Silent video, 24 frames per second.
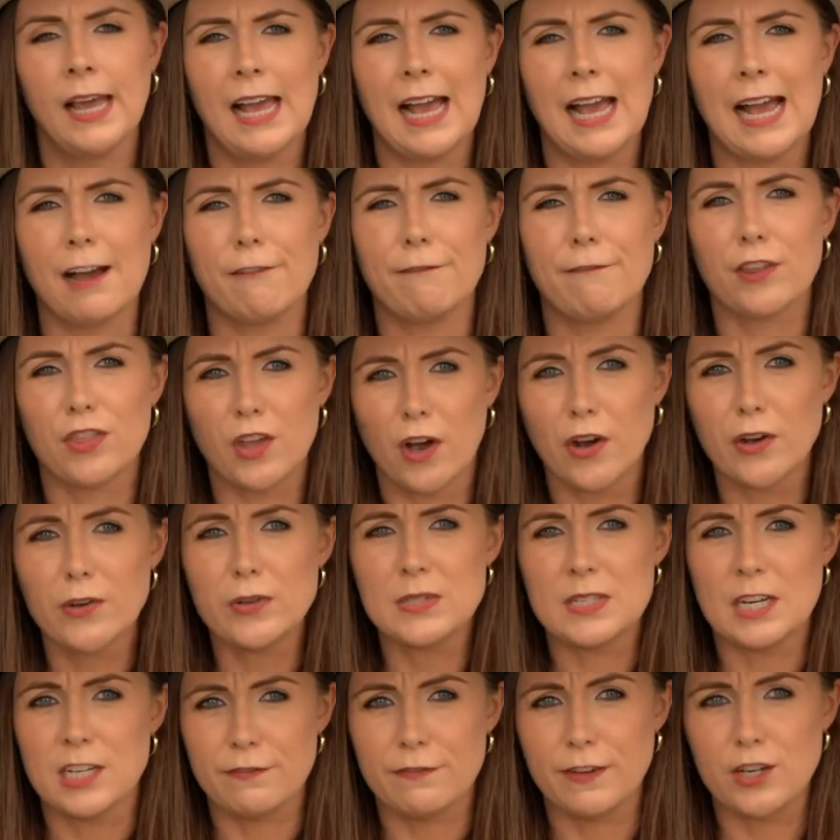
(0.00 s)
Uh, for those
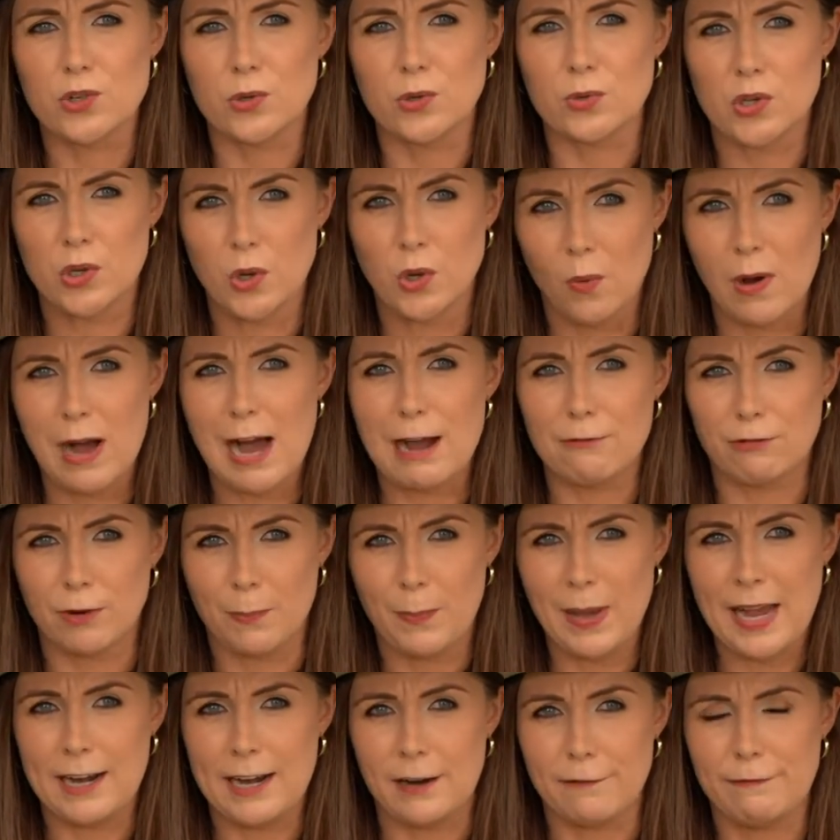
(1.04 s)
individuals who are
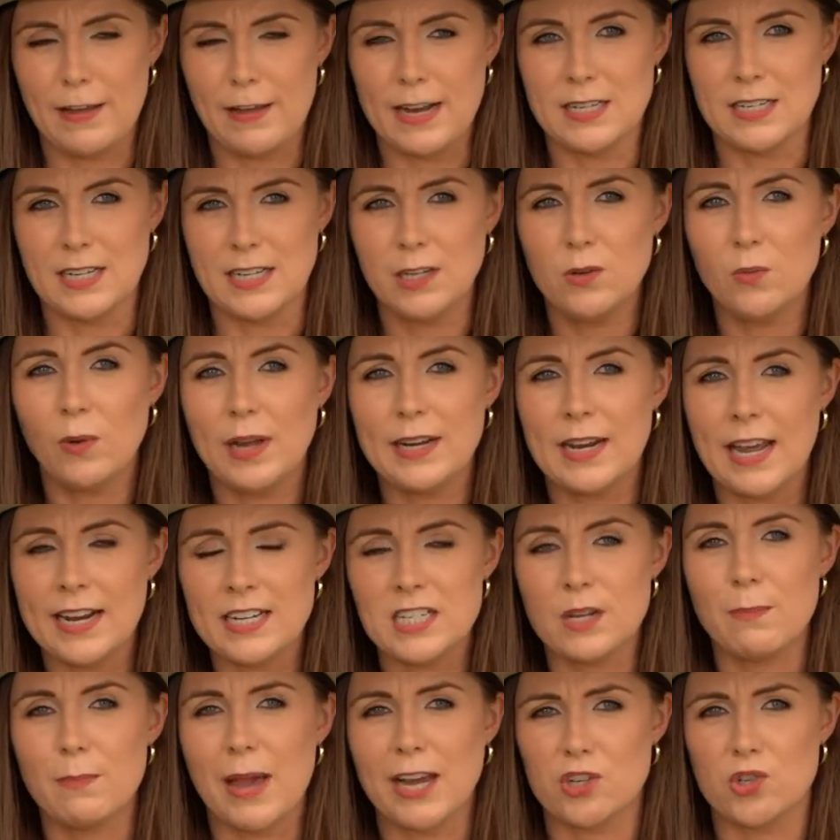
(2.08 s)
repeat offending, we need to
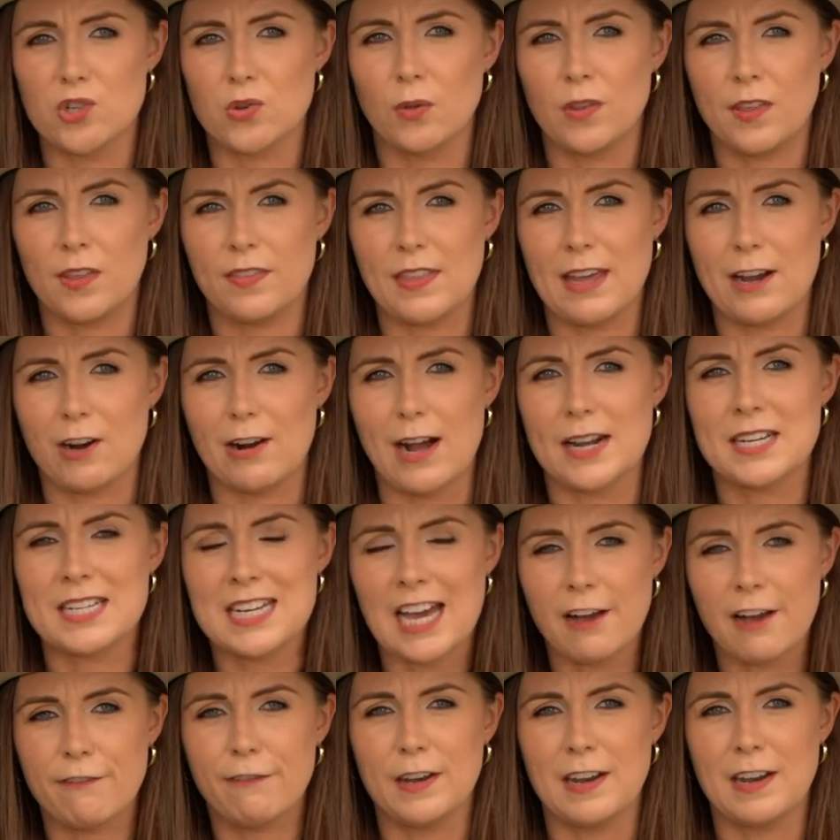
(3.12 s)
make sure that there are
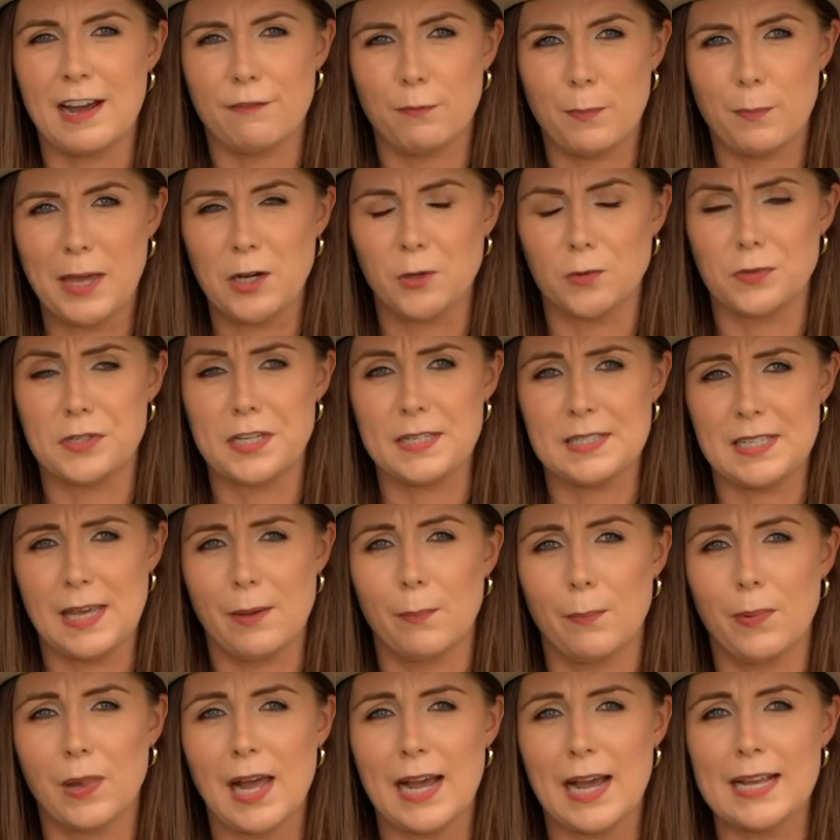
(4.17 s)
tough enough penalties in
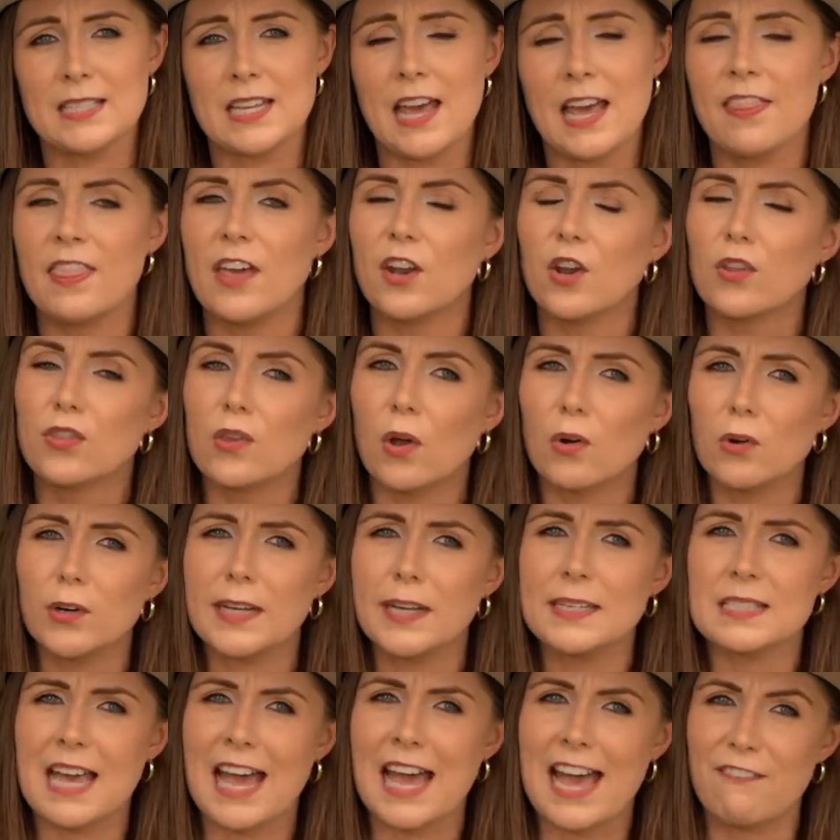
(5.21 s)
place, and that
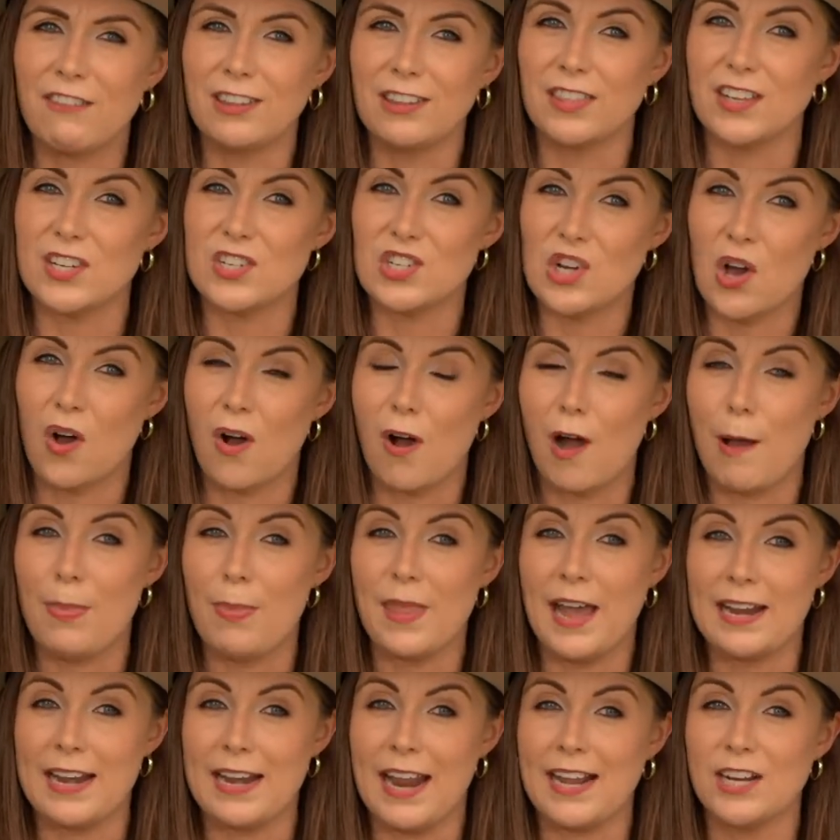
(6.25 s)
authorities are having the time
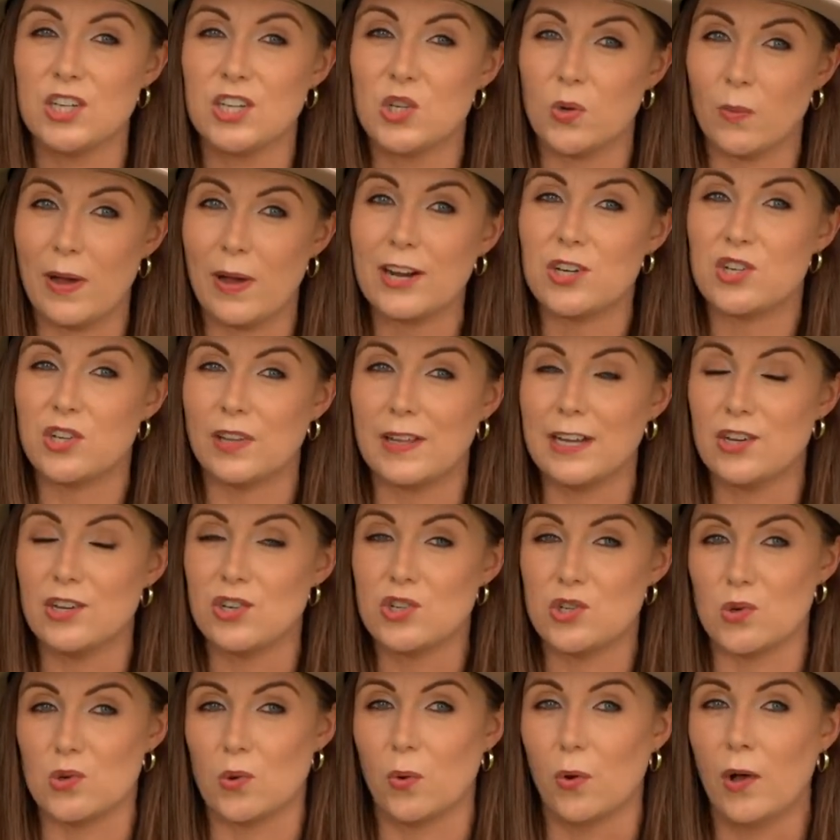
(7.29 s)
they need to actually
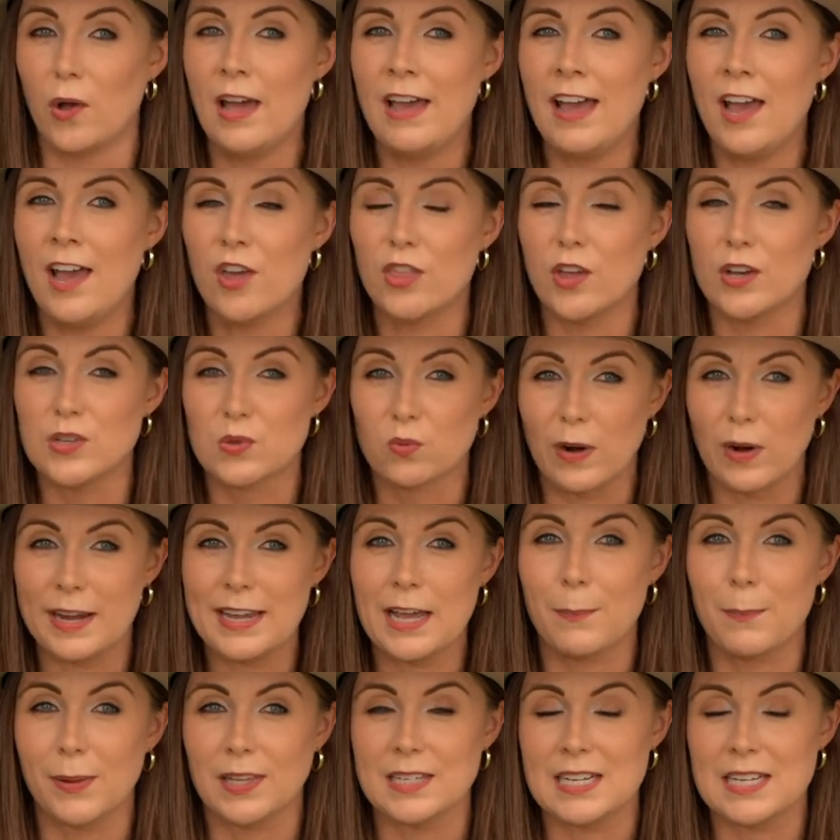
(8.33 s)
ensure those
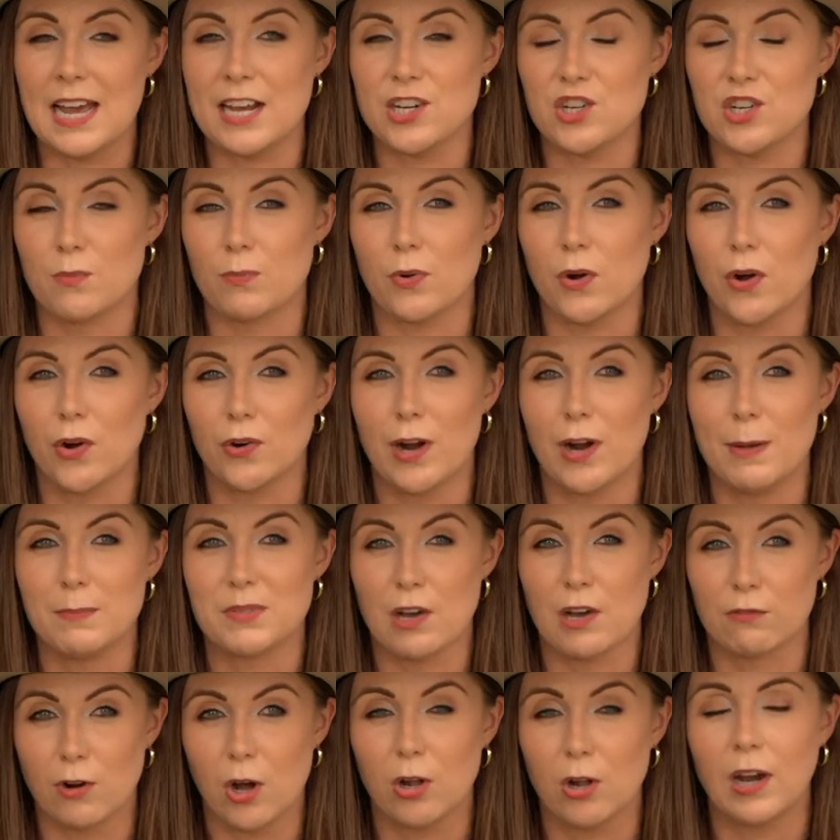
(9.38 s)
rehabilitation programs are
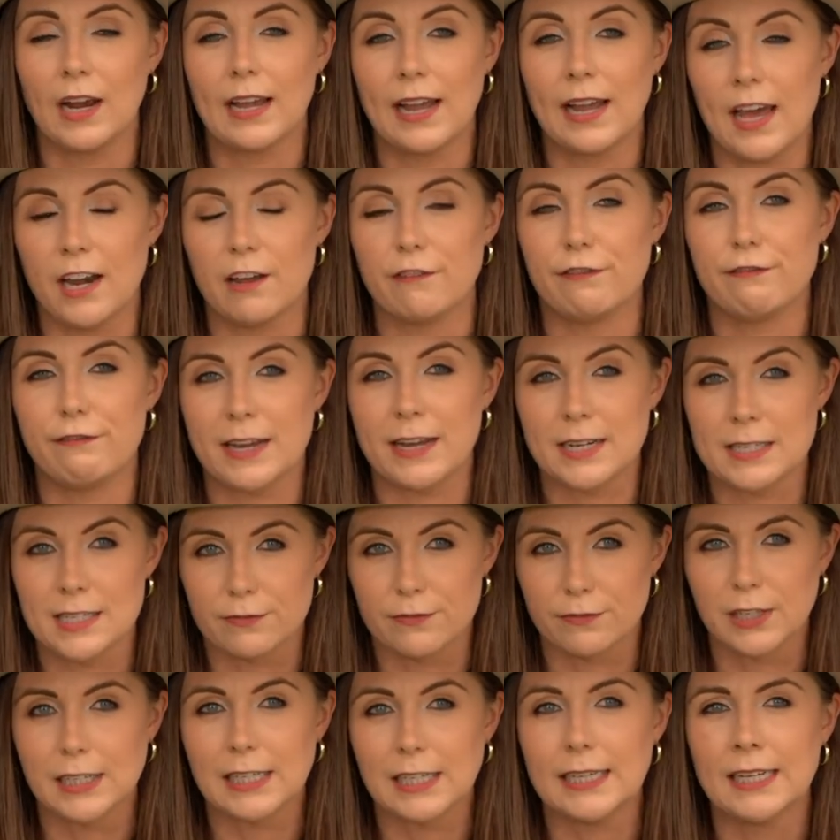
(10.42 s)
rolling out
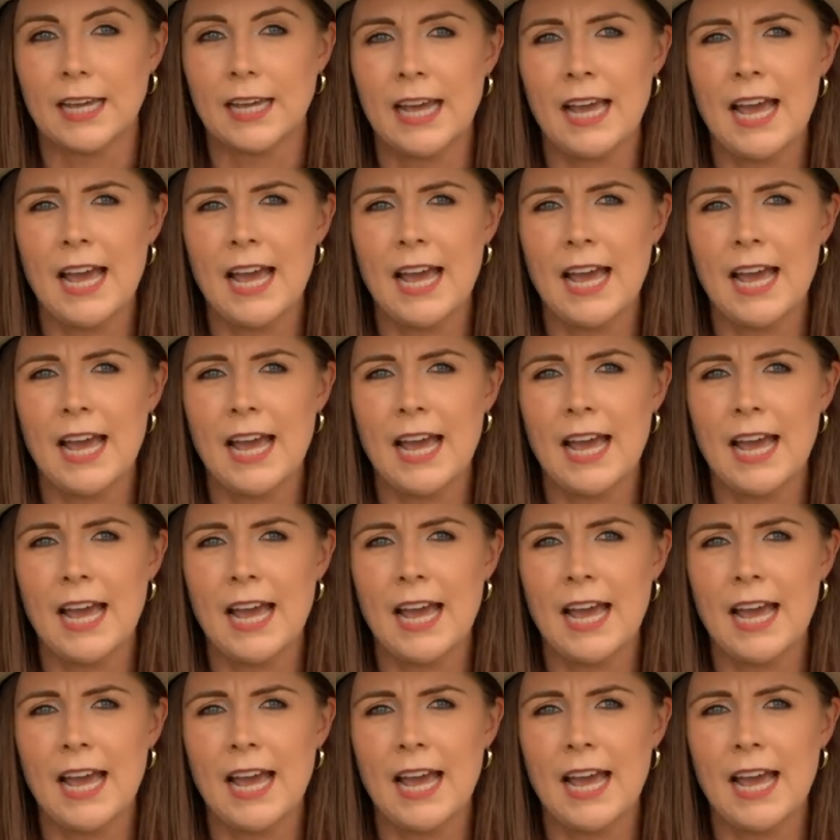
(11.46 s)
effectively.